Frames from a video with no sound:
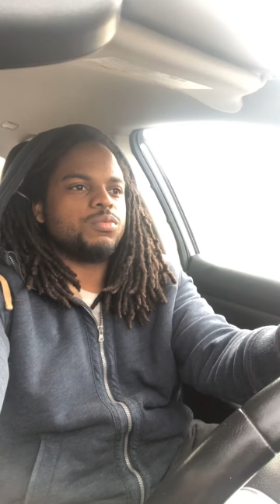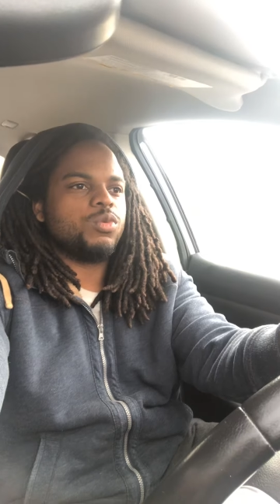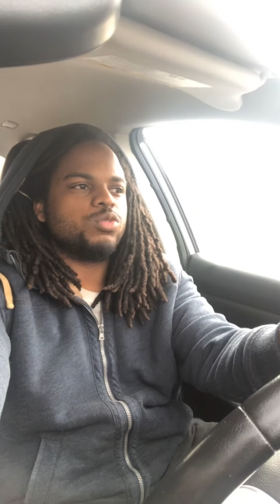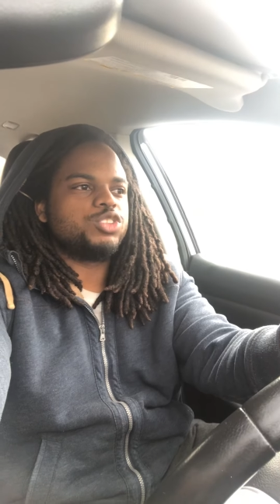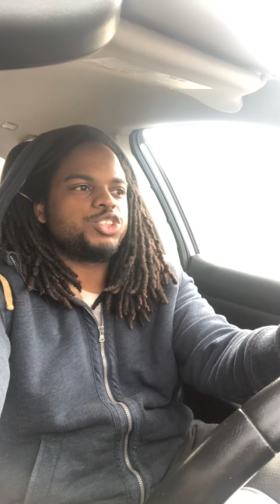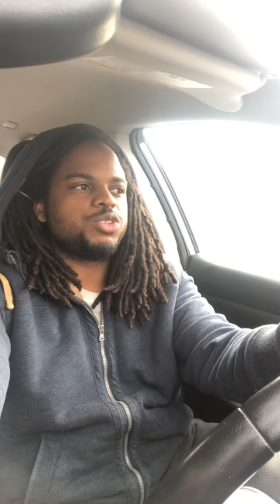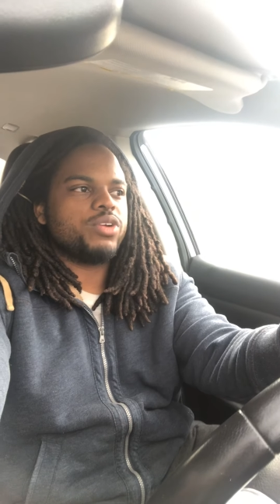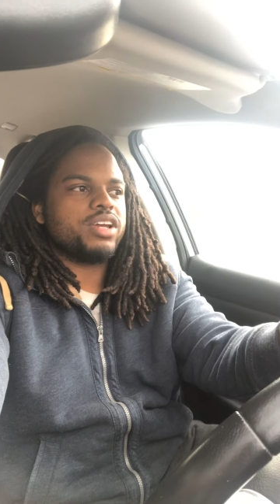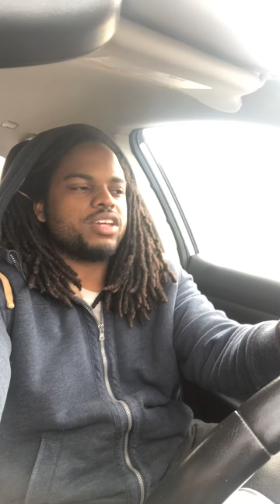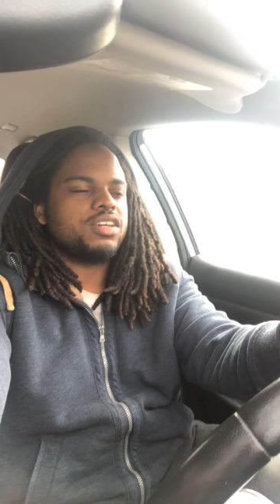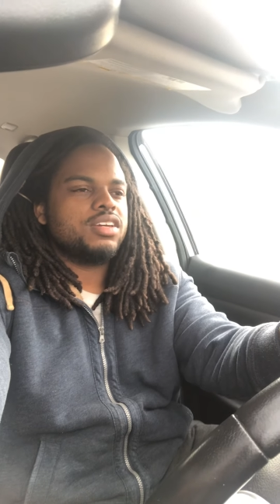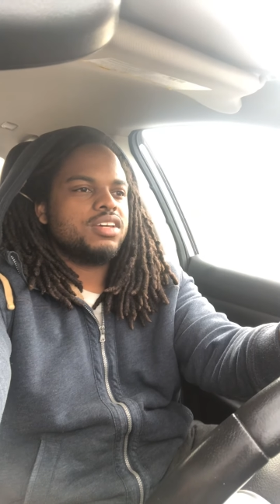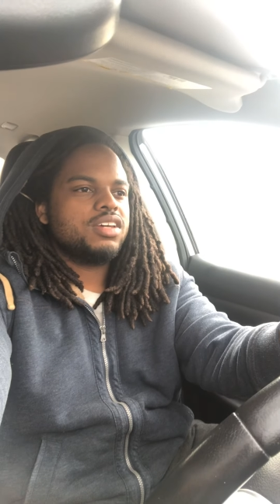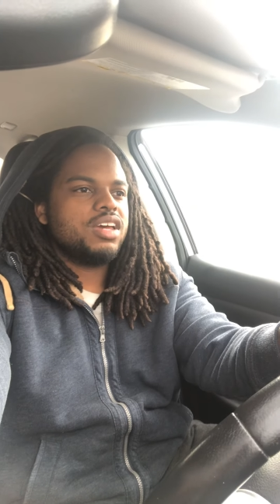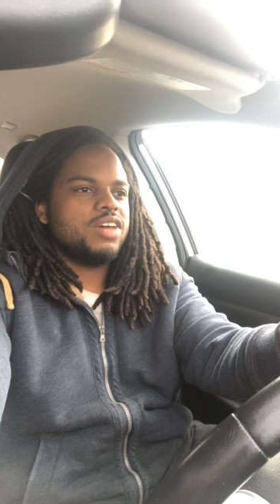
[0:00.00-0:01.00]
will trick
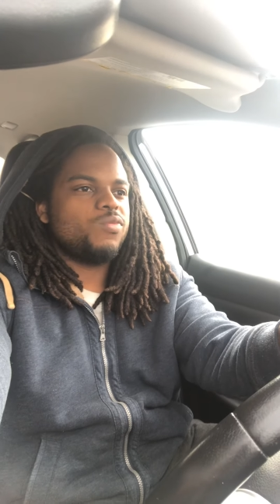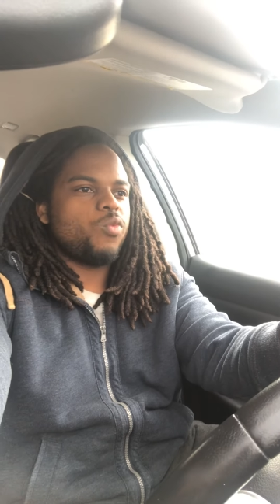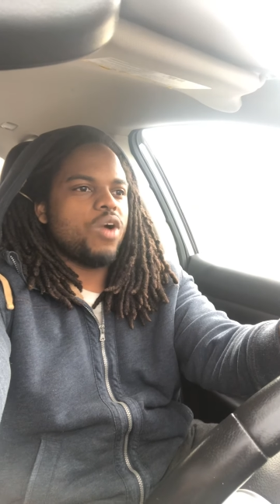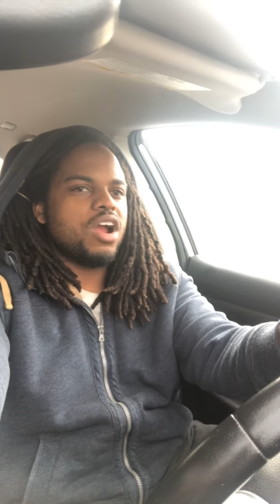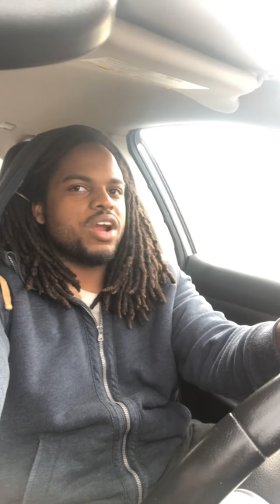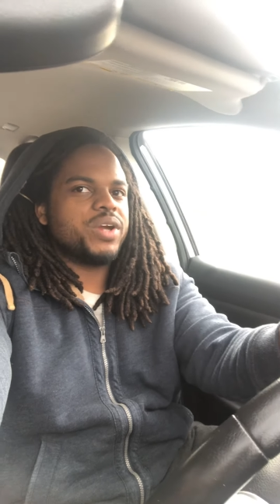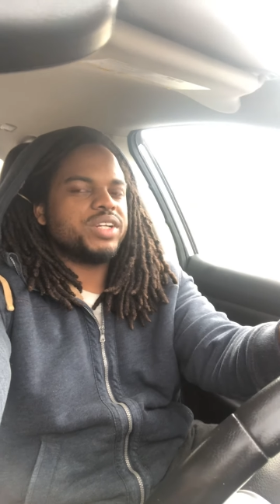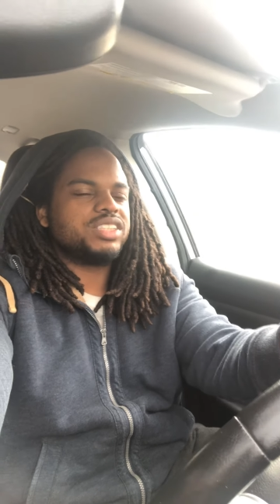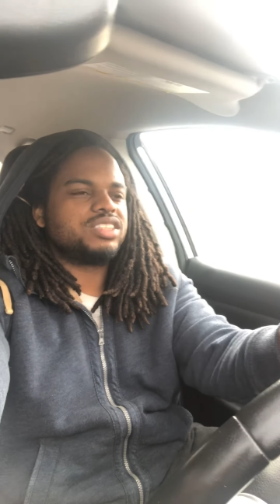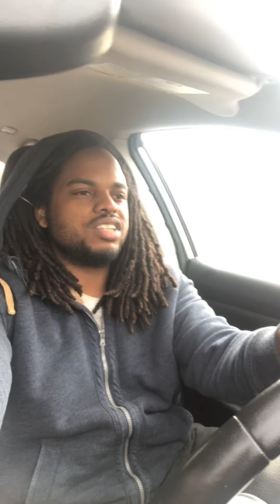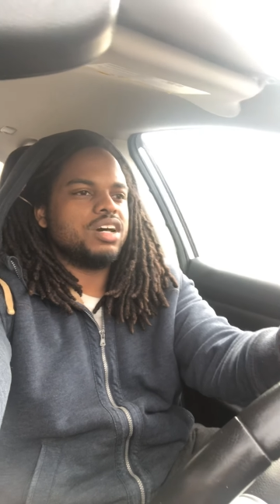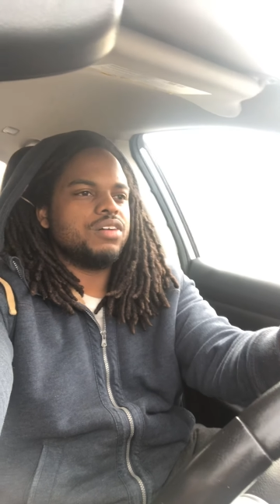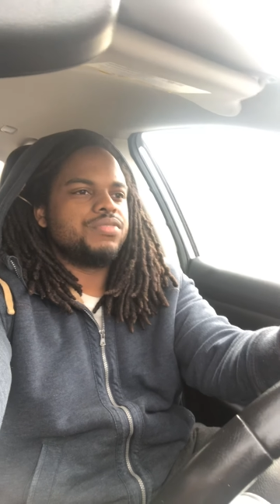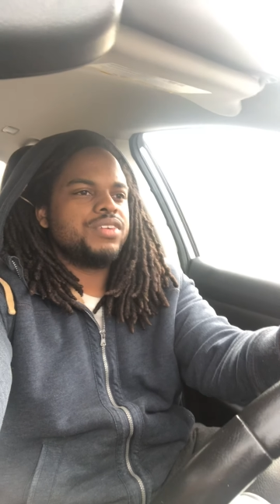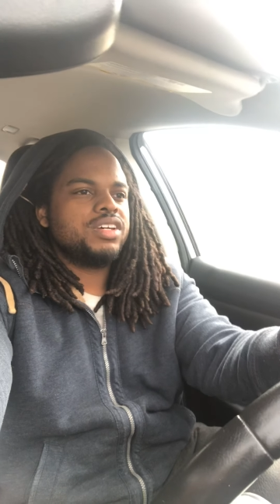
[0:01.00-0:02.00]
and wire
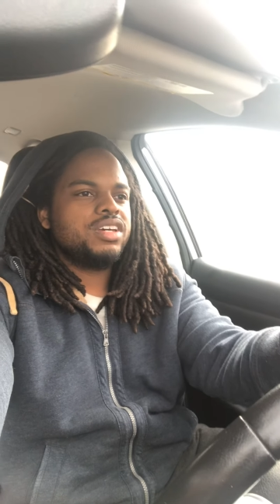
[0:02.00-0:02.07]
itself,